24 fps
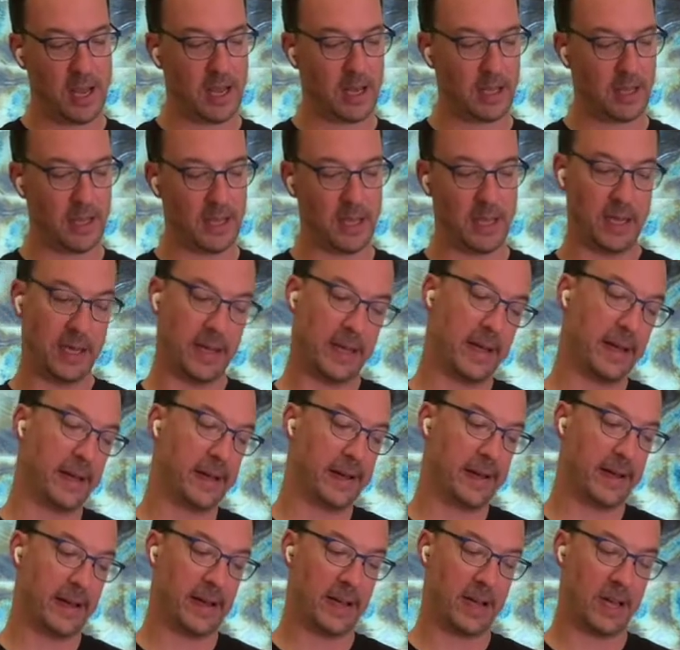the
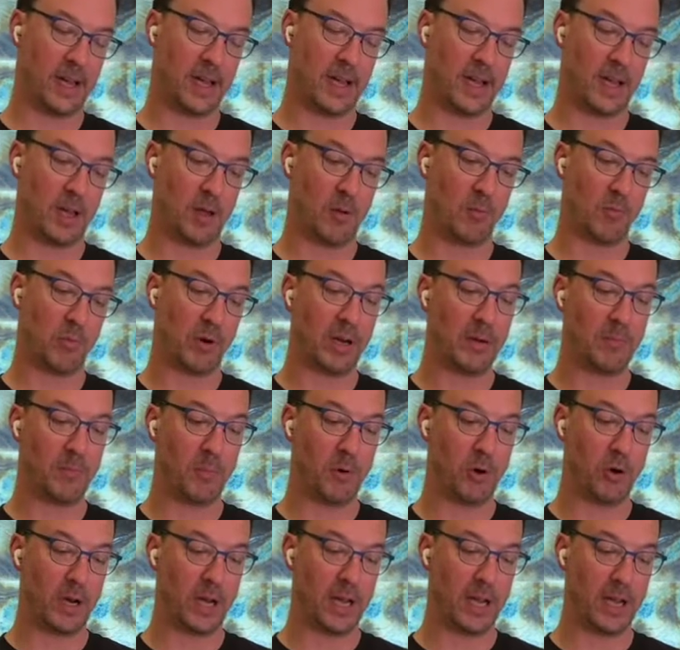bread
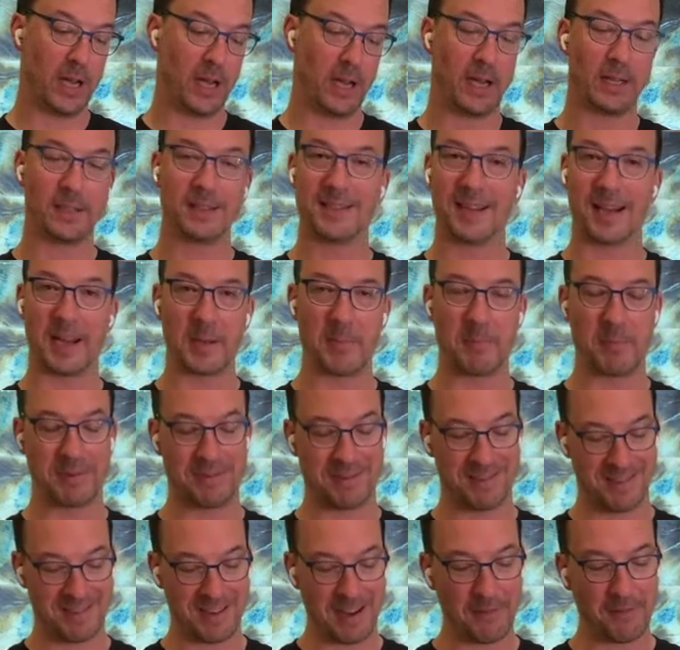pudding type
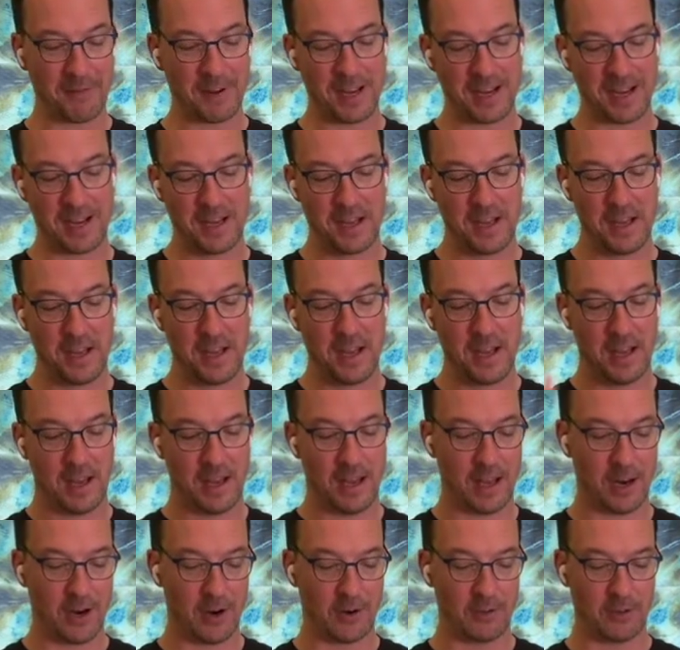stuffing,
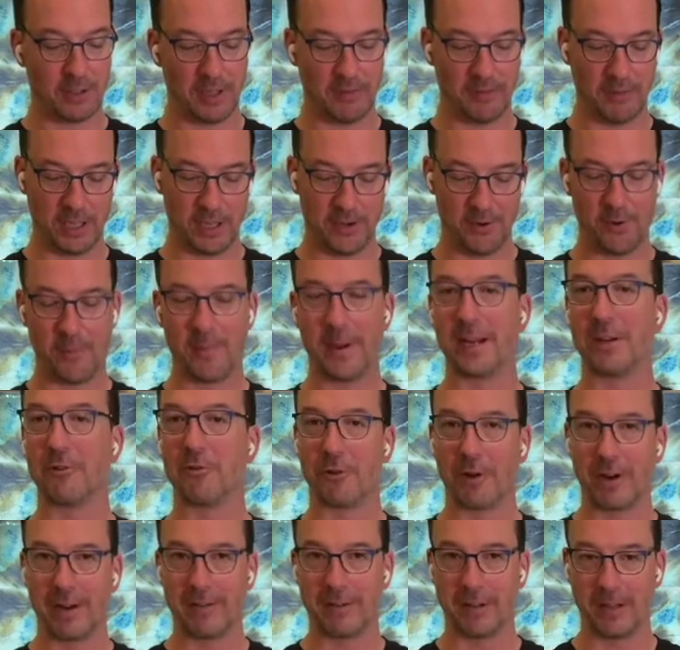and our lovely homemade
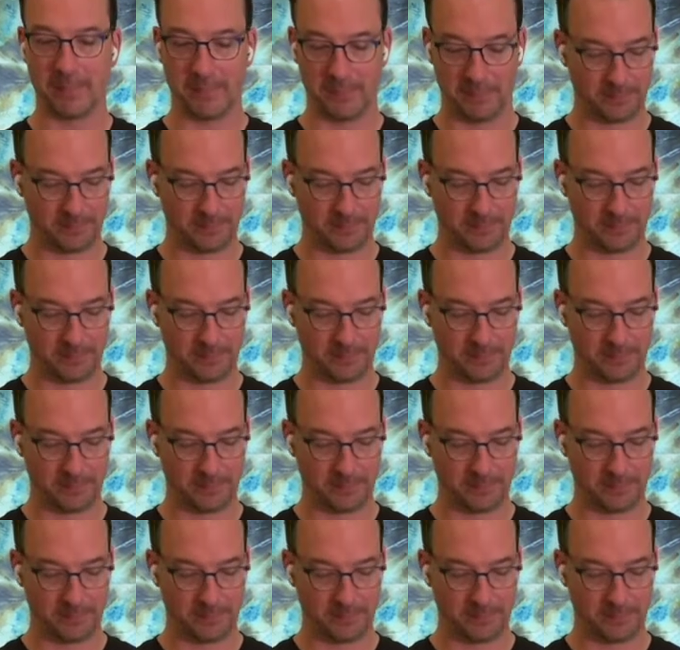gravy.